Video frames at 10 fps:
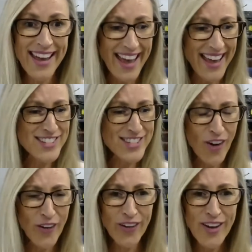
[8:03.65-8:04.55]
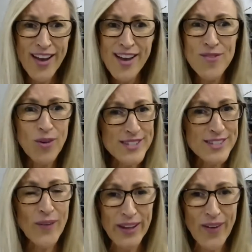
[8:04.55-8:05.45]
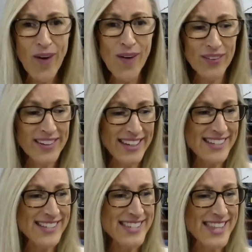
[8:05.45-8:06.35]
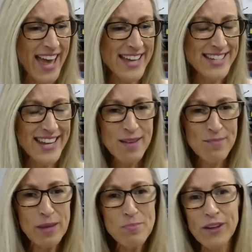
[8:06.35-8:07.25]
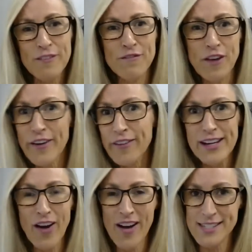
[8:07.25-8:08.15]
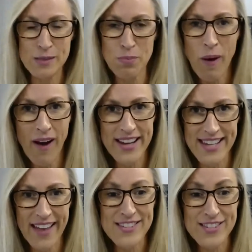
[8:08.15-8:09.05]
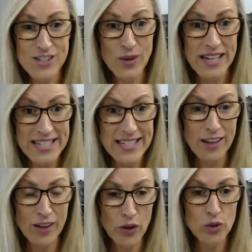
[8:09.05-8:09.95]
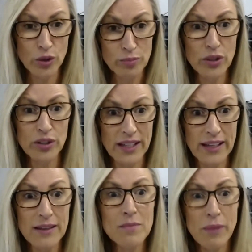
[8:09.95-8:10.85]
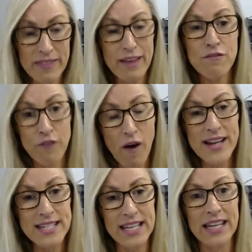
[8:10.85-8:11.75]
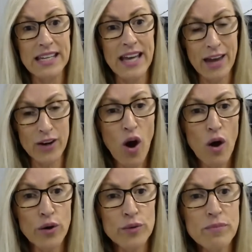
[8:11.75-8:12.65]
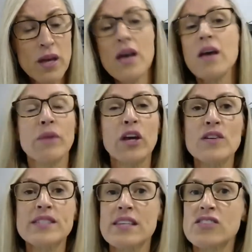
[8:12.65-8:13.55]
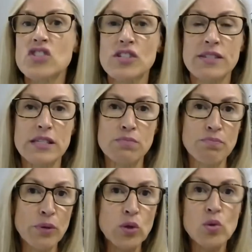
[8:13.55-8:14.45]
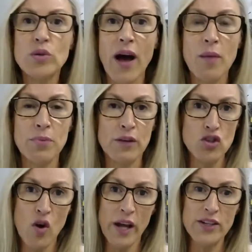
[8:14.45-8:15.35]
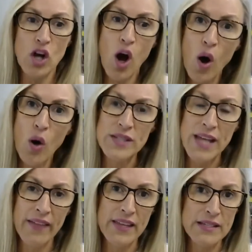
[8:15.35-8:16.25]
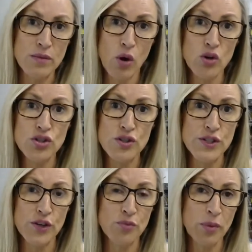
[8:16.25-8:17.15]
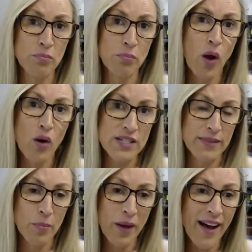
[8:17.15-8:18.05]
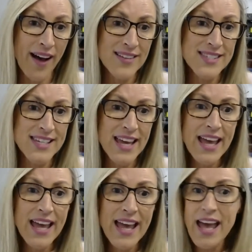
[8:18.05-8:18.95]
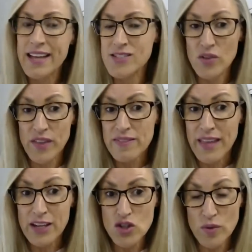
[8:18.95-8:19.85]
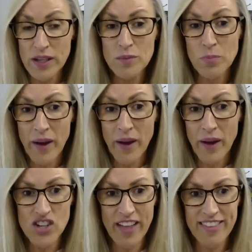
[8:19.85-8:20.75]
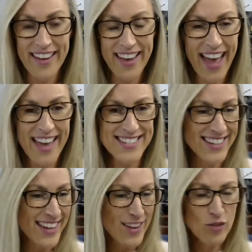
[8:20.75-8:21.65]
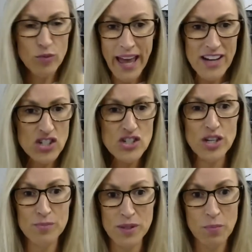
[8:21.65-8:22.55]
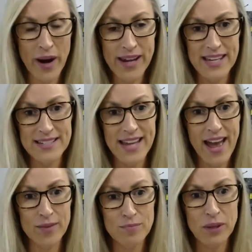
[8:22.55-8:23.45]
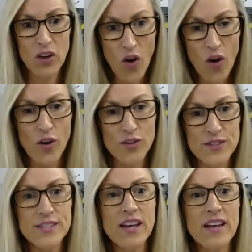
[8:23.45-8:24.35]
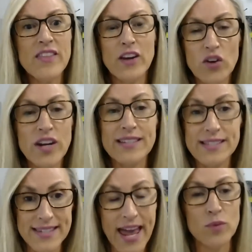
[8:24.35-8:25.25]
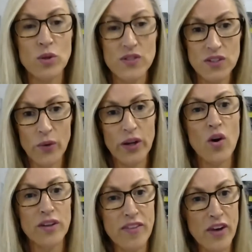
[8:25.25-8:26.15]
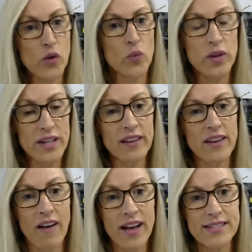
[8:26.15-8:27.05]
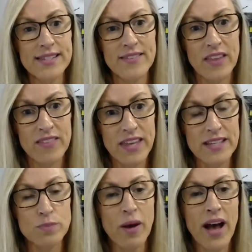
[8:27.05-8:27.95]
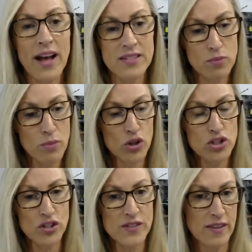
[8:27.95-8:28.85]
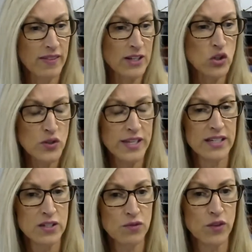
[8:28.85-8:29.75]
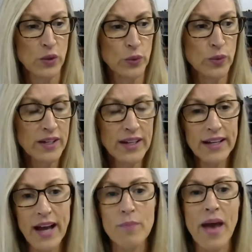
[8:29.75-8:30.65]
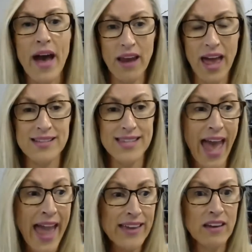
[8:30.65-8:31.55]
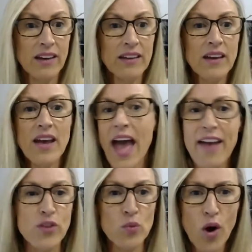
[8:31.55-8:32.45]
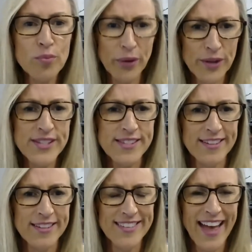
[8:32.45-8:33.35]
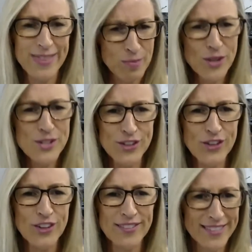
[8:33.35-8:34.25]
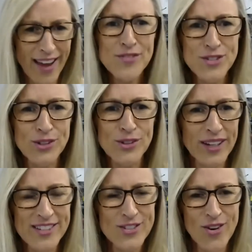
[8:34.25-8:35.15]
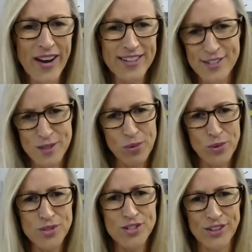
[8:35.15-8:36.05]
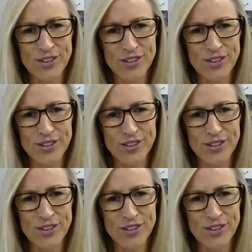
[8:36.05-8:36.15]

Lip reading: And so what's going on is that people are very nice as pie down the street in the local community, but they're fighting at home because there's just this build-up of trying to hold down these emotions that have been blocked in the past. Wow. And so then they're triggered by each other, and relationships are breaking down because they don't understand what's going on, and they don't realise that these past emotions that they're too scared to feel come out as anger at the wrong person, at the person who loves you and is trying to support you.